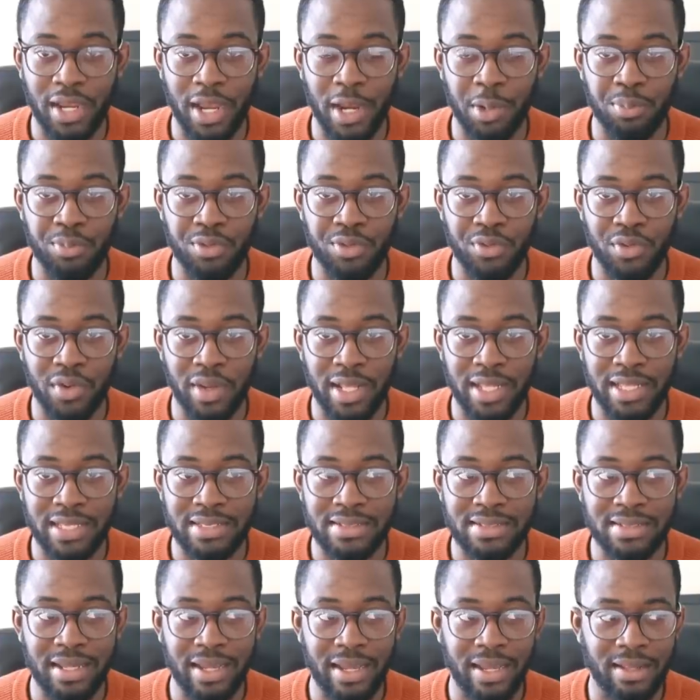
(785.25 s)

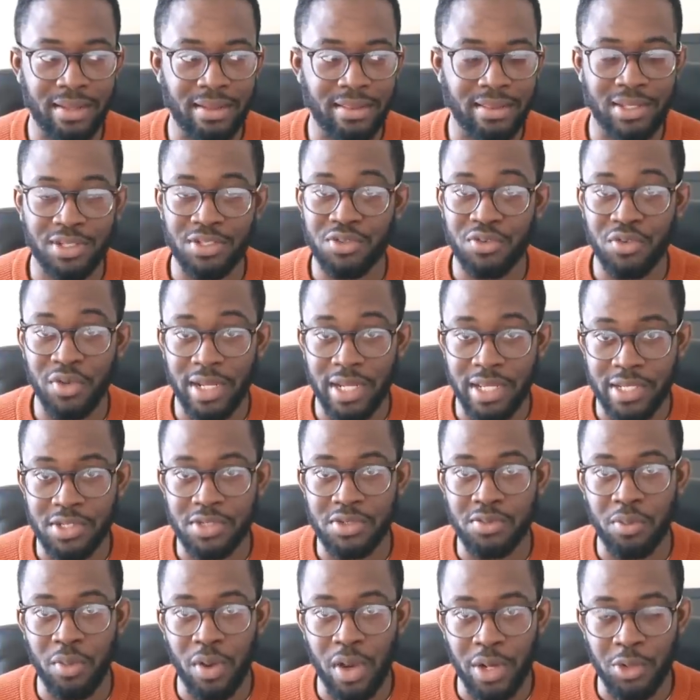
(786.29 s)
hyperrealists, and that really
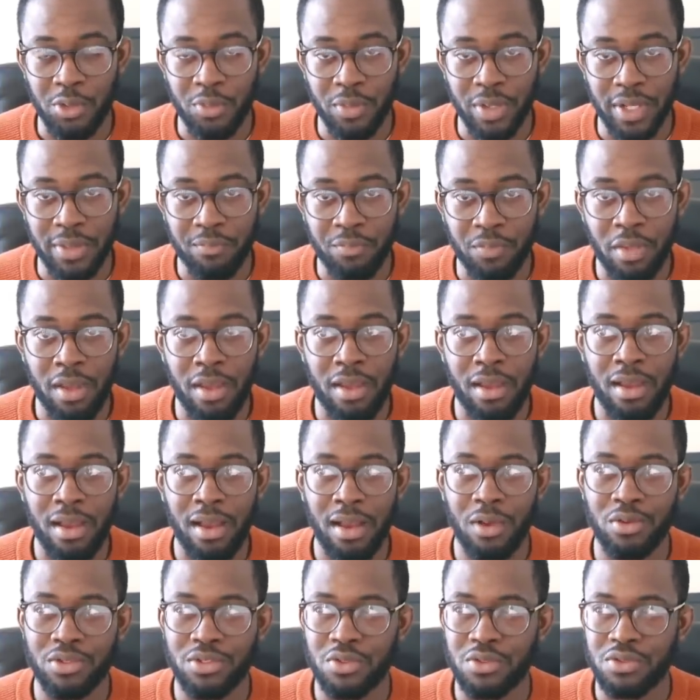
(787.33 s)
inspired me.
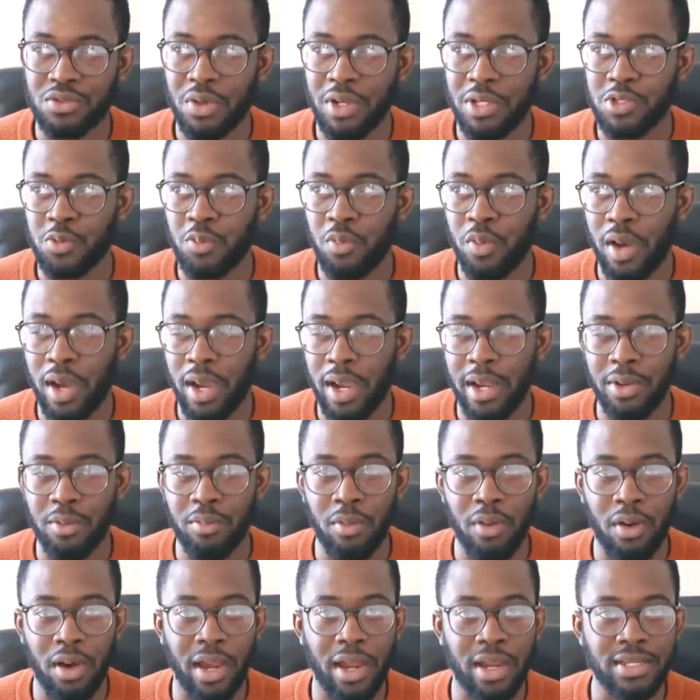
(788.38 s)
I was also
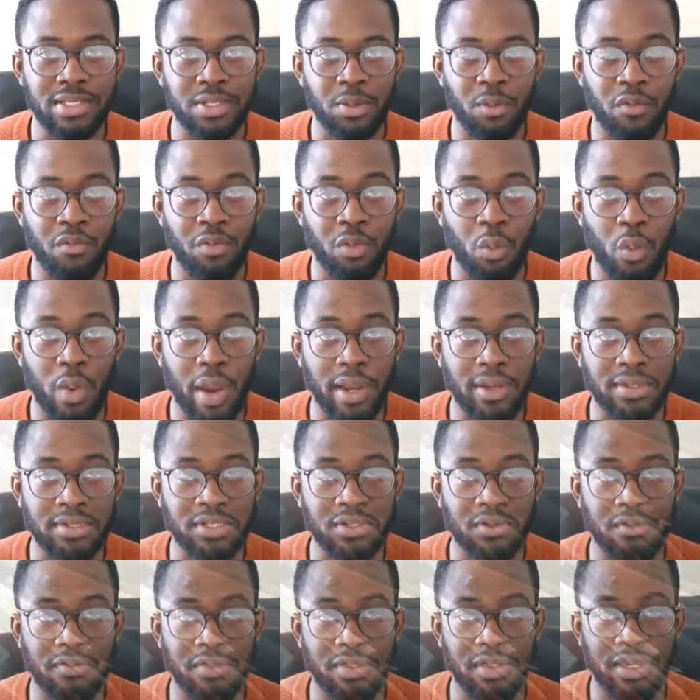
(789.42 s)
inspired by some of the works of